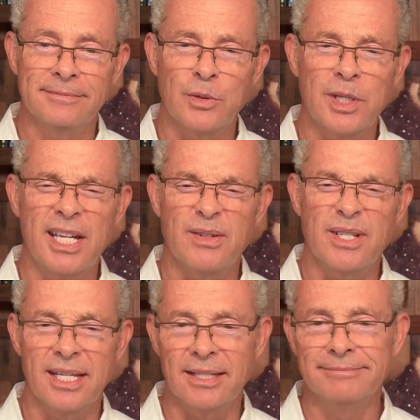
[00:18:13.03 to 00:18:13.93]
So it's
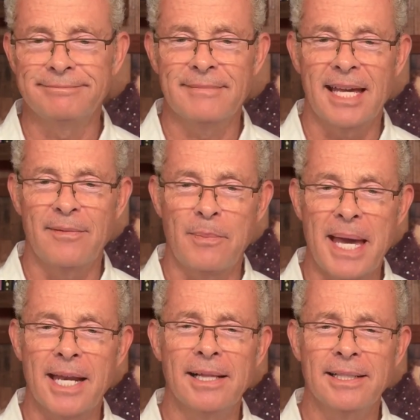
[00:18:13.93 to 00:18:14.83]
interesting, kind of a
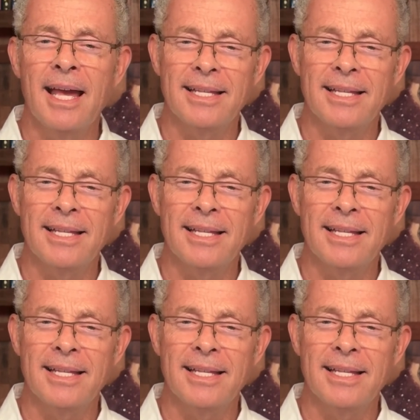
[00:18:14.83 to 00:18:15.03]
battle.